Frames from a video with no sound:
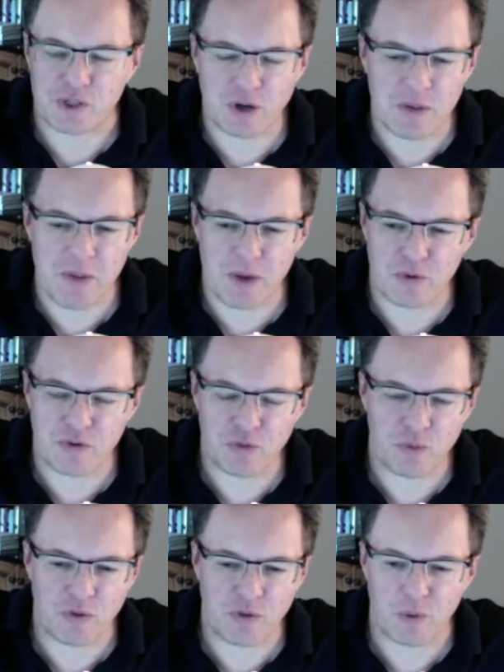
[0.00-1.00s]
He'll come out with
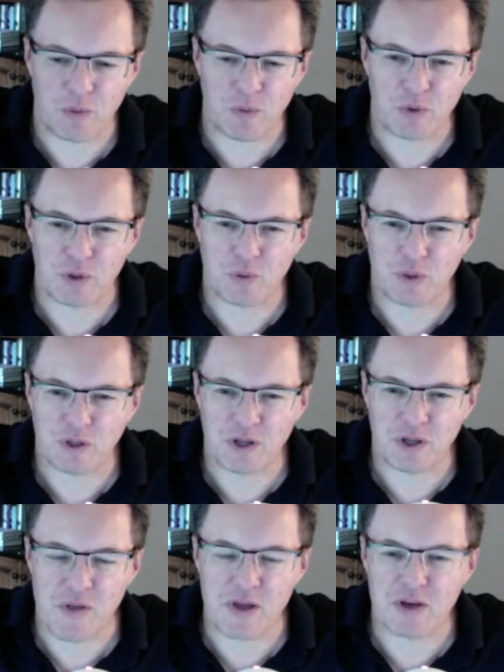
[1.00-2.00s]
two or three really
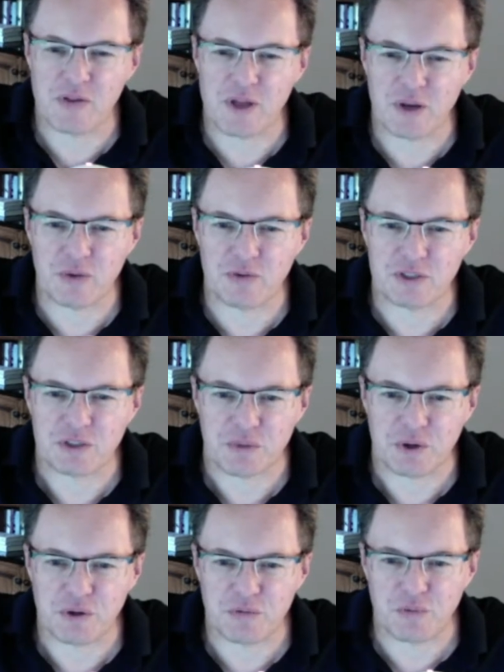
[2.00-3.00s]
quickly, and then then he'll
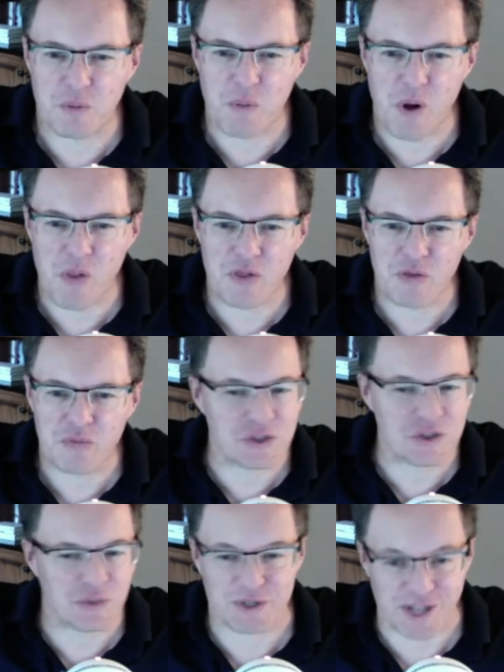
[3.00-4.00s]
disappear for a month.
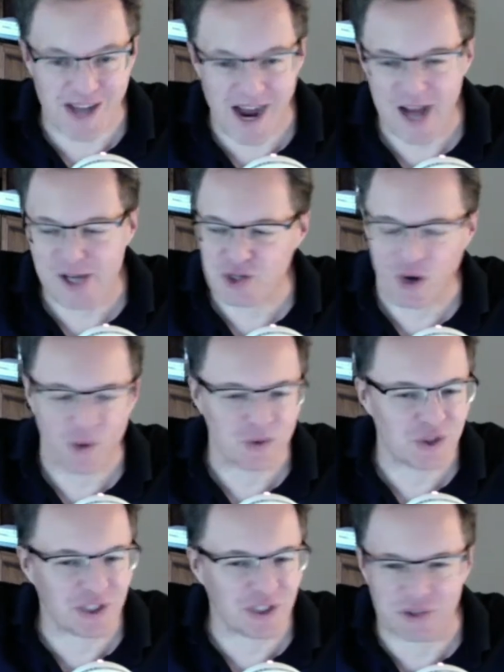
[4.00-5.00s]
He's a busy guy. He's
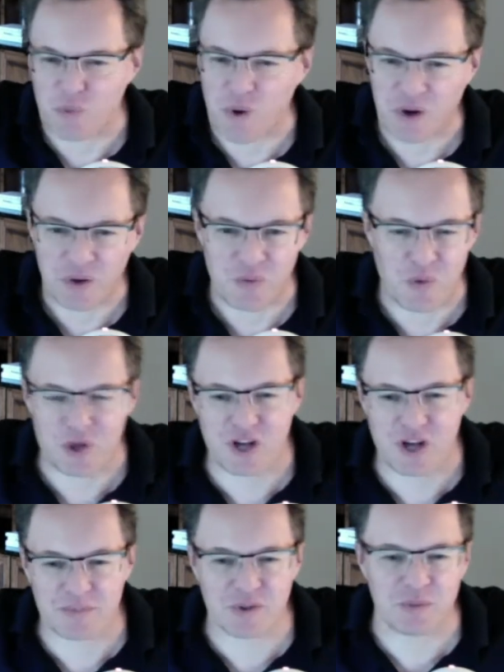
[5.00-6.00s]
coaching. He's running right.
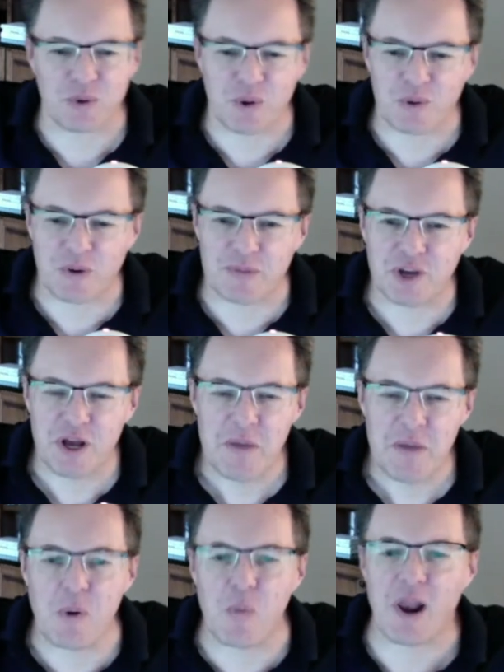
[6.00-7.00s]
workshops and programs.
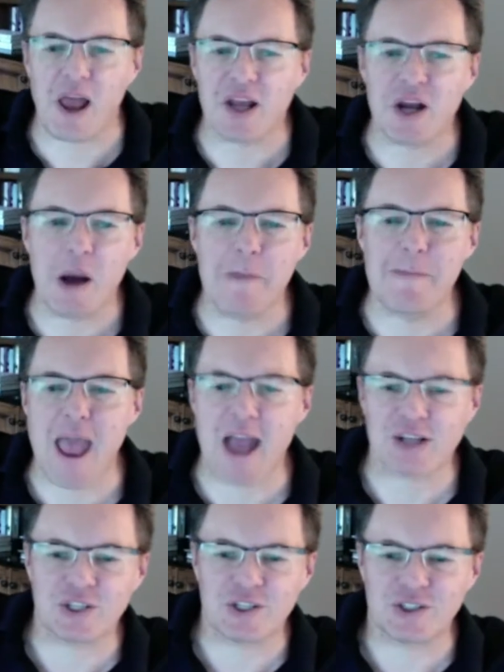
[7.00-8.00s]
But when I come
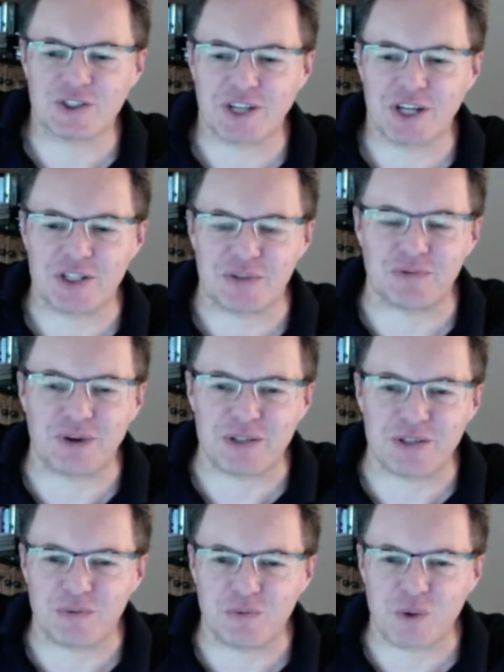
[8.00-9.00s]
back to his site and
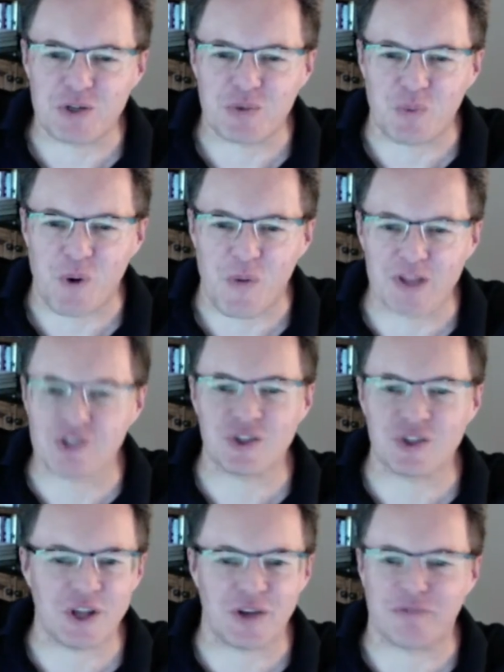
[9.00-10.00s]
find a fresh one, that's
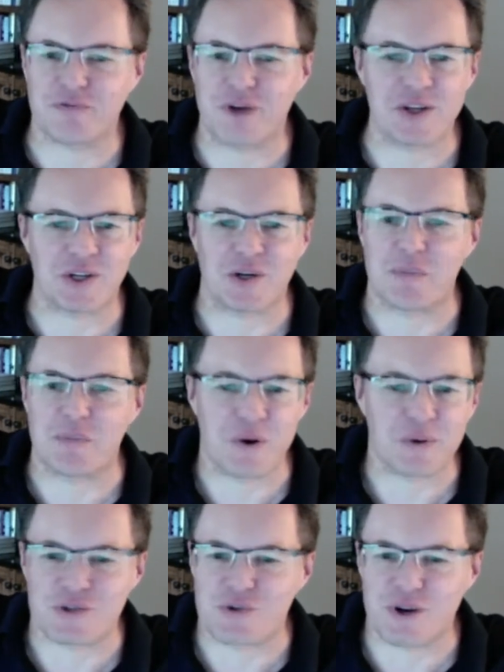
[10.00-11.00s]
just like finding a
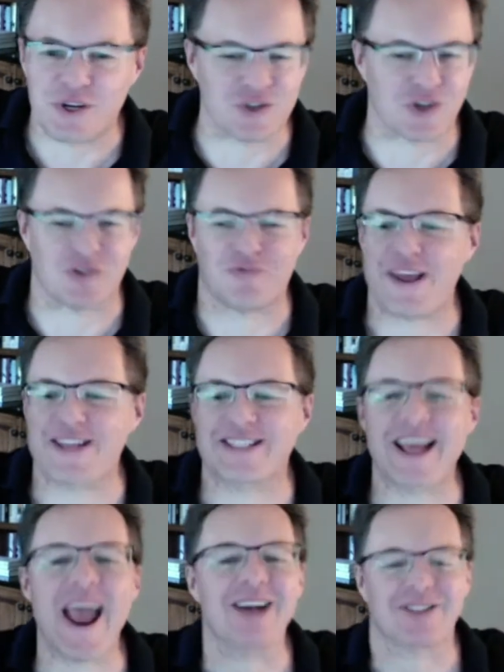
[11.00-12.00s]
buried treasure. It's just
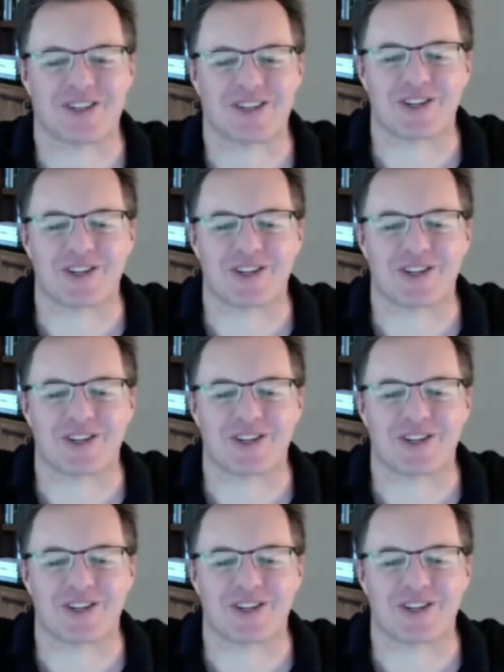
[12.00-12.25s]
fantastic.